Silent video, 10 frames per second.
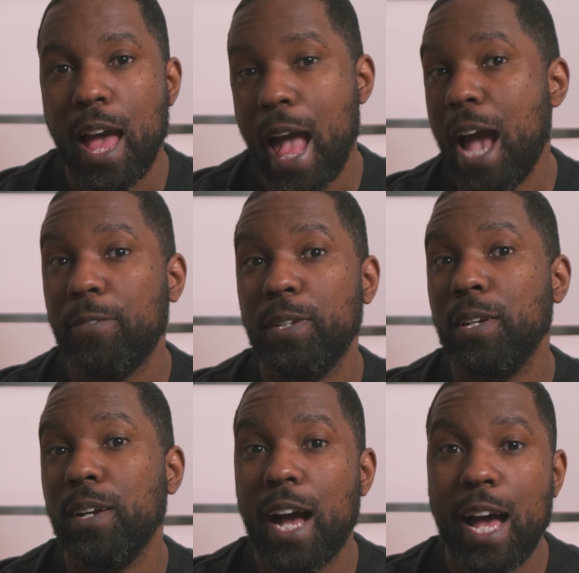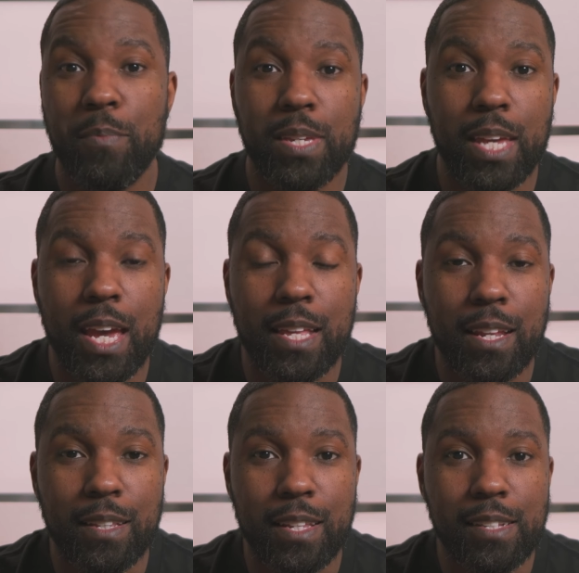after I
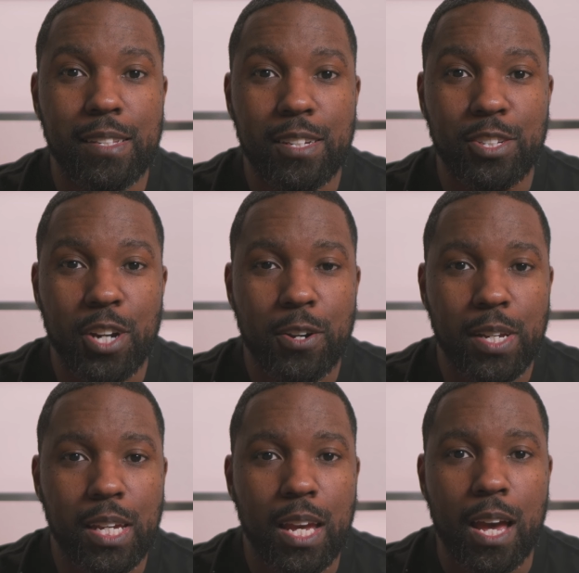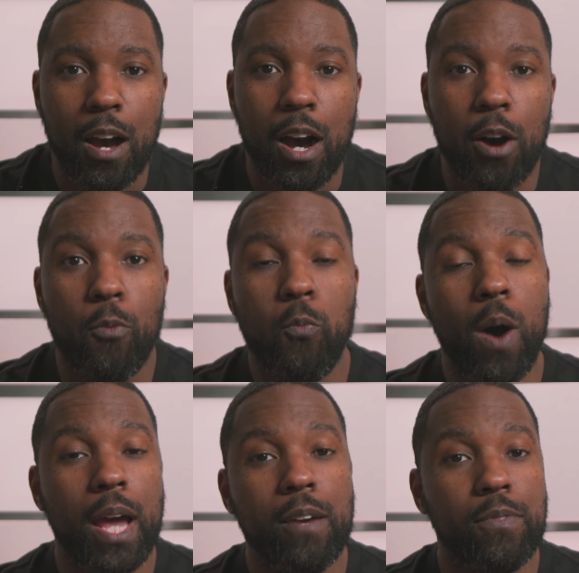began this journey.
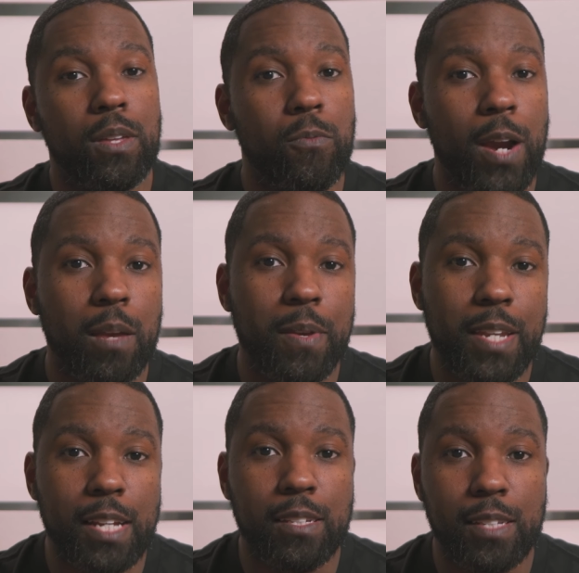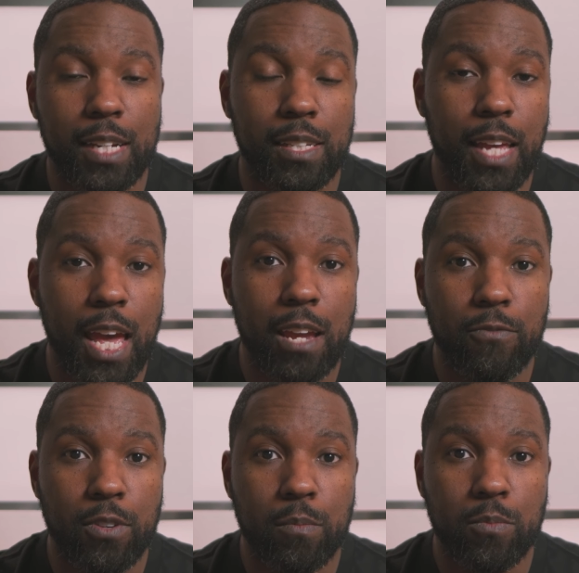One of the recommendations actually came
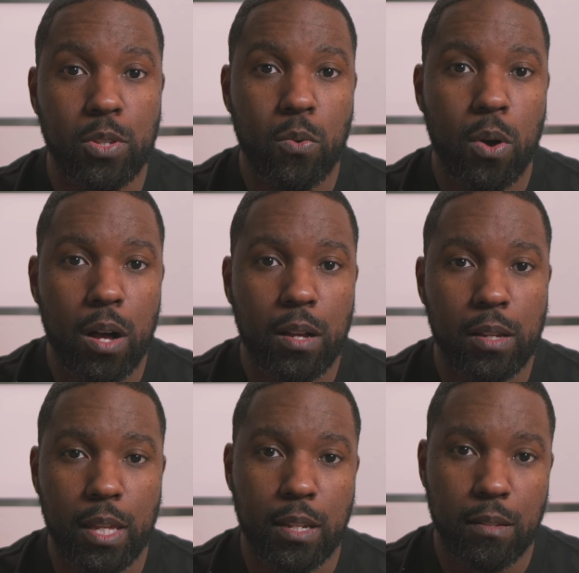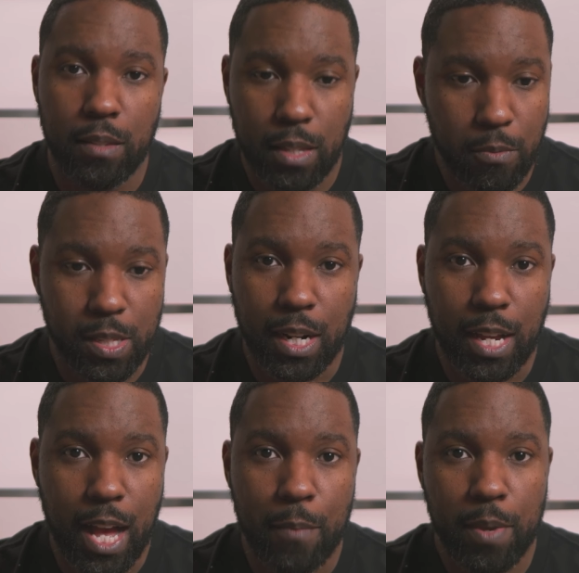from you all, and it was in a
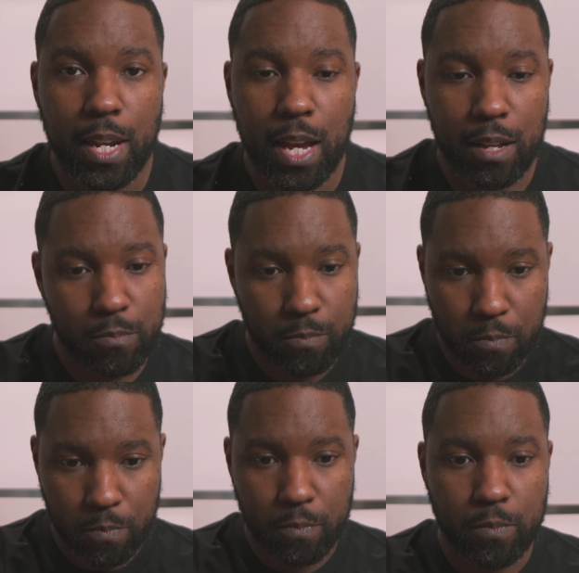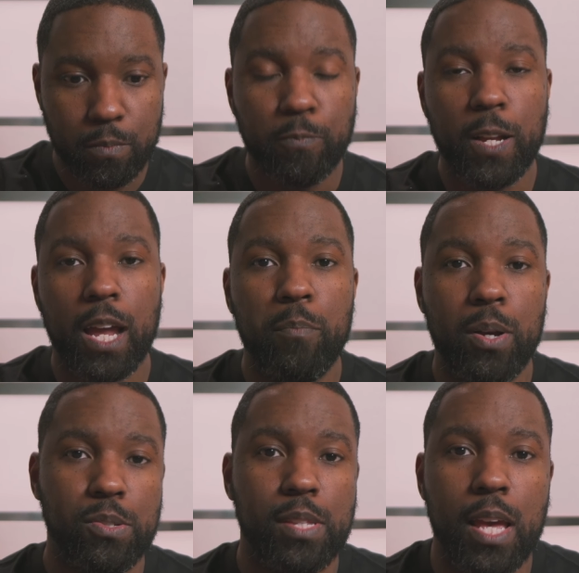comment. I'll kind of
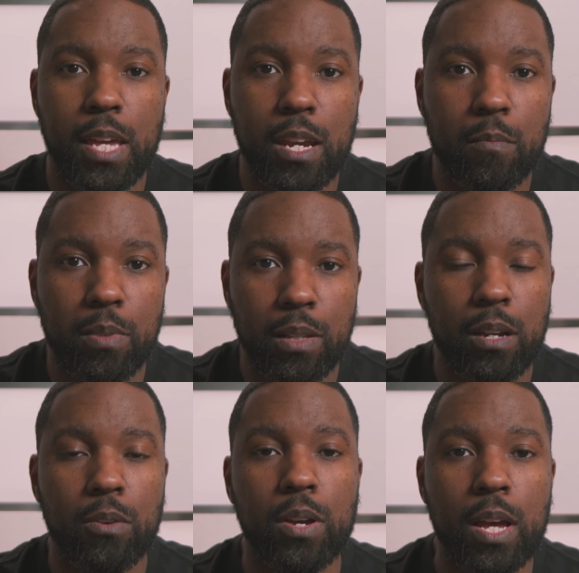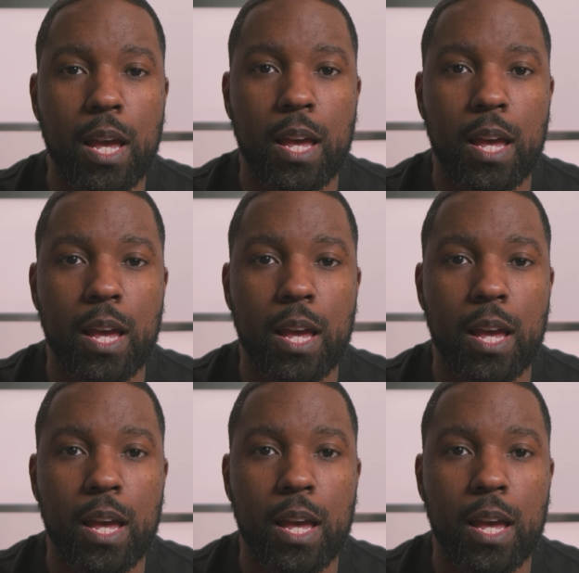post that here below.